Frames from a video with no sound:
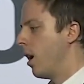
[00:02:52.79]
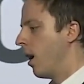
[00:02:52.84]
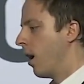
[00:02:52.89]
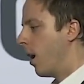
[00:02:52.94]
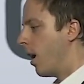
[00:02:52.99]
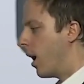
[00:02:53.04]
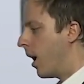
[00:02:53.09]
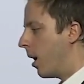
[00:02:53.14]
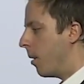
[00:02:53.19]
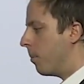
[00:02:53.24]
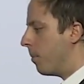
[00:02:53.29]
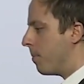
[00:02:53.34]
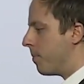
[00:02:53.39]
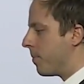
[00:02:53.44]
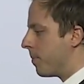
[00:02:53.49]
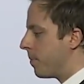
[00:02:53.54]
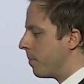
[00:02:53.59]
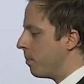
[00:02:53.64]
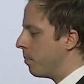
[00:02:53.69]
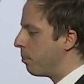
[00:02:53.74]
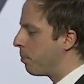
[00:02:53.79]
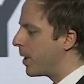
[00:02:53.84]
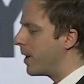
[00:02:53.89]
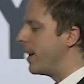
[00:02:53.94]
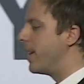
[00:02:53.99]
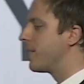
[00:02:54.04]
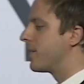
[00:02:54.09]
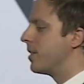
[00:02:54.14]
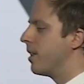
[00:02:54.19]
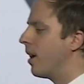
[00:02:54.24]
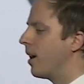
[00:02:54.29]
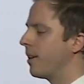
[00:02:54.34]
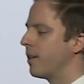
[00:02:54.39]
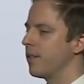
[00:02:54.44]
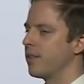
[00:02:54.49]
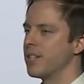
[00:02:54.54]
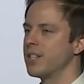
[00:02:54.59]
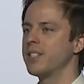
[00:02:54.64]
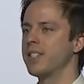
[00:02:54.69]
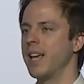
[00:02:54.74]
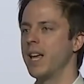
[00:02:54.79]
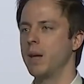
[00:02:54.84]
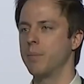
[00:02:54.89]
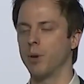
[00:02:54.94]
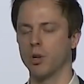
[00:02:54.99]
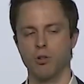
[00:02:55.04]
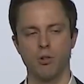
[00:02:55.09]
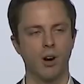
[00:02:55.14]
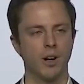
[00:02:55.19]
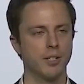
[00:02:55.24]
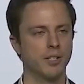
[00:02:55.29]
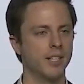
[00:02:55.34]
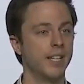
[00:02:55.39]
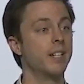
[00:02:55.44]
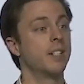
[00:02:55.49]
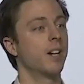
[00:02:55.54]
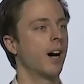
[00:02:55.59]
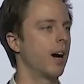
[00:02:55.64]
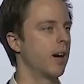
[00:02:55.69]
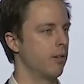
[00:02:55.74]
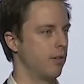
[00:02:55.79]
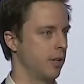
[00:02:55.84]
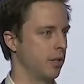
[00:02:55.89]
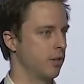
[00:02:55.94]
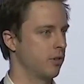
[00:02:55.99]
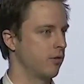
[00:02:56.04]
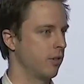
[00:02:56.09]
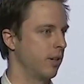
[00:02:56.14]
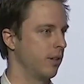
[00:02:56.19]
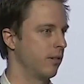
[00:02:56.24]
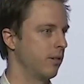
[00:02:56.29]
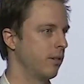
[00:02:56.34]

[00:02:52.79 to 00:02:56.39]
But it's not the same across the entire industry.